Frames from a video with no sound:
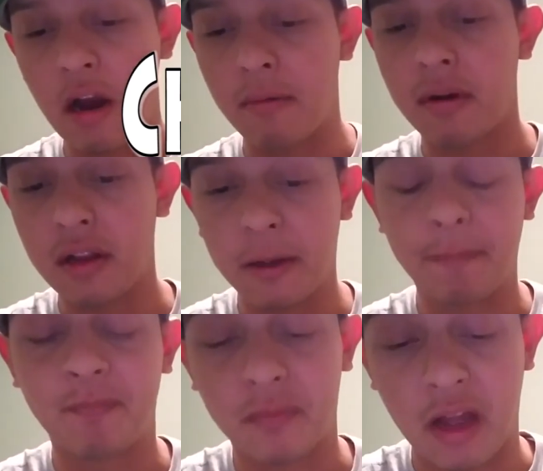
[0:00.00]
I
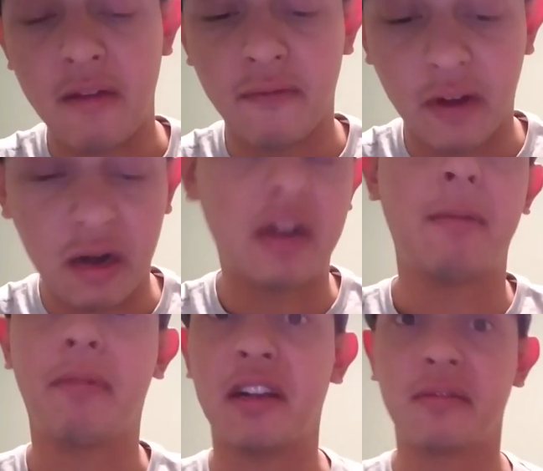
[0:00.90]
really, I'm very
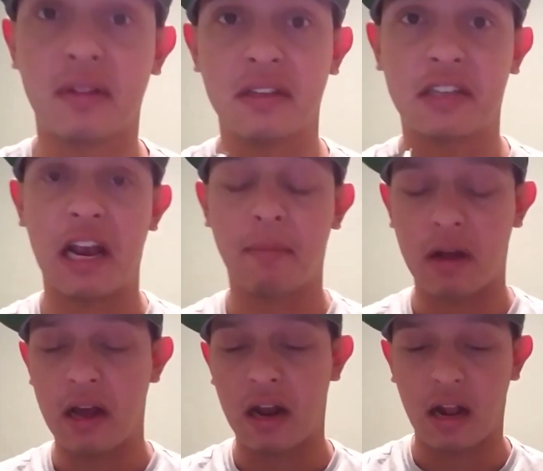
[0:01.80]
impressed with this
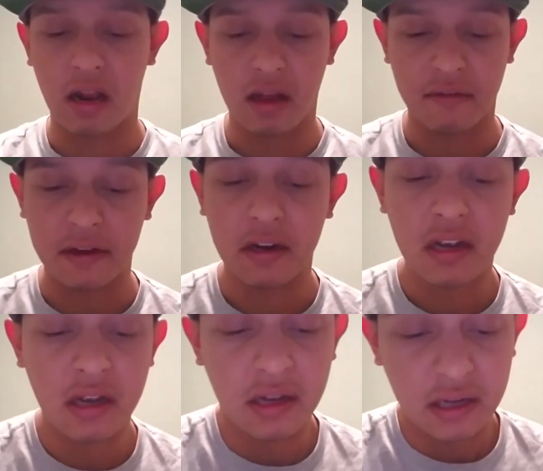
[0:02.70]
camera and I love it.
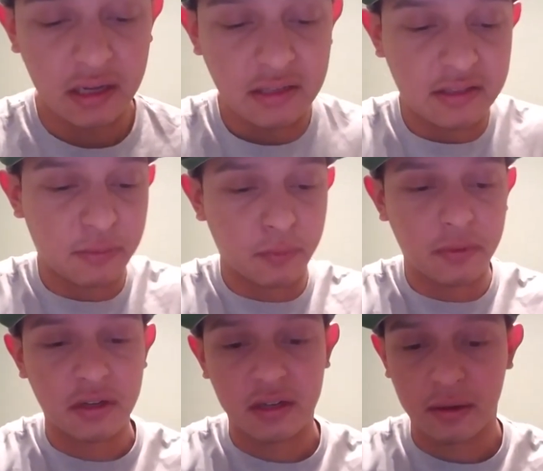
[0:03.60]
It's
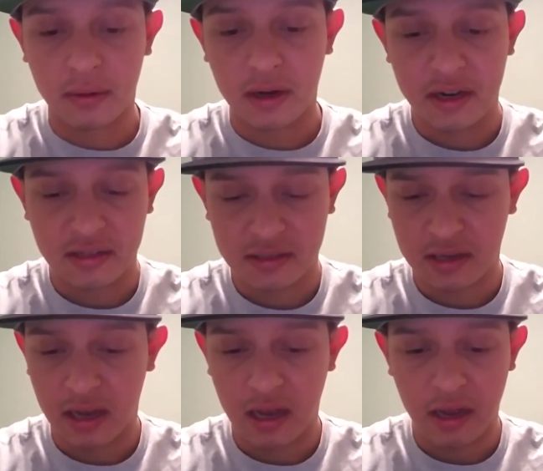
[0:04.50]
really great,
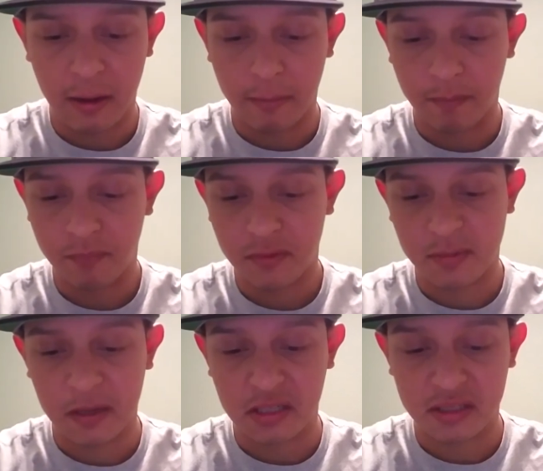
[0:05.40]
um,
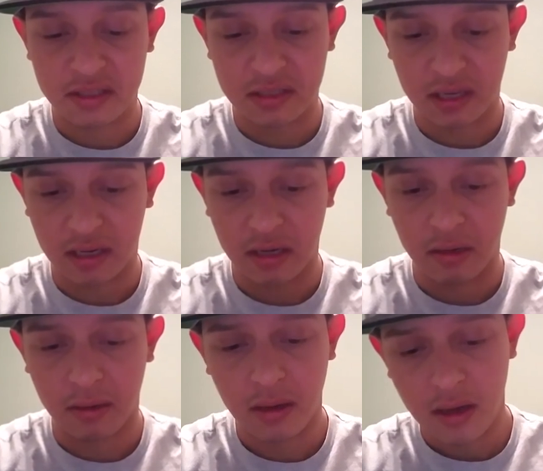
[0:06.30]
especially since like, you
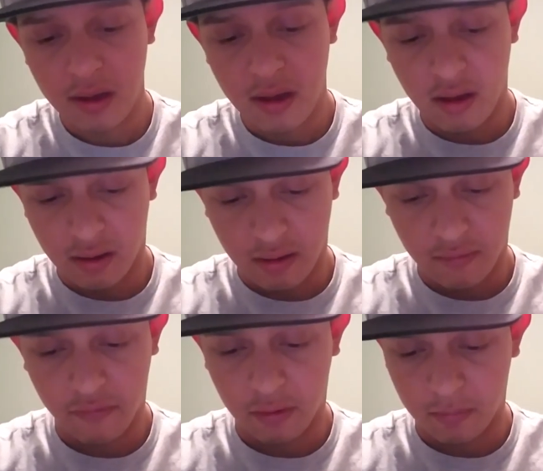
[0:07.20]
know,
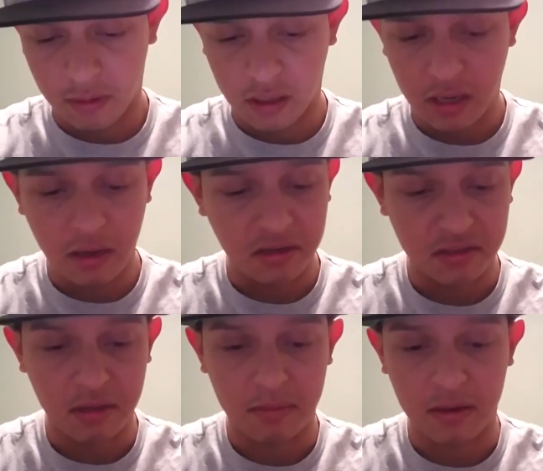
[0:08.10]
for a beginner or
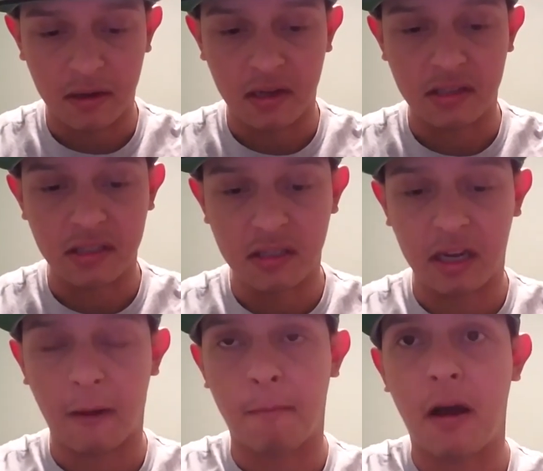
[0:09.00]
something, it's
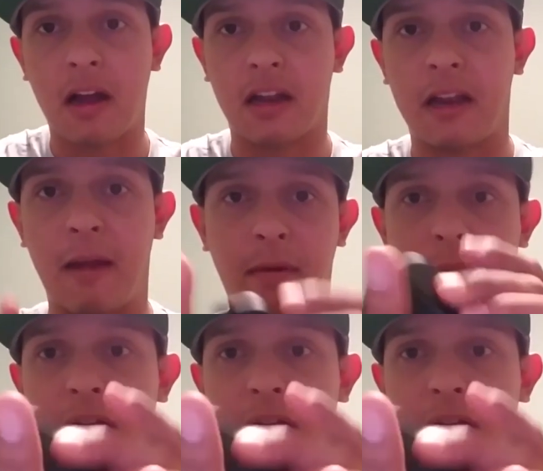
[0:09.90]
like a pocket camera.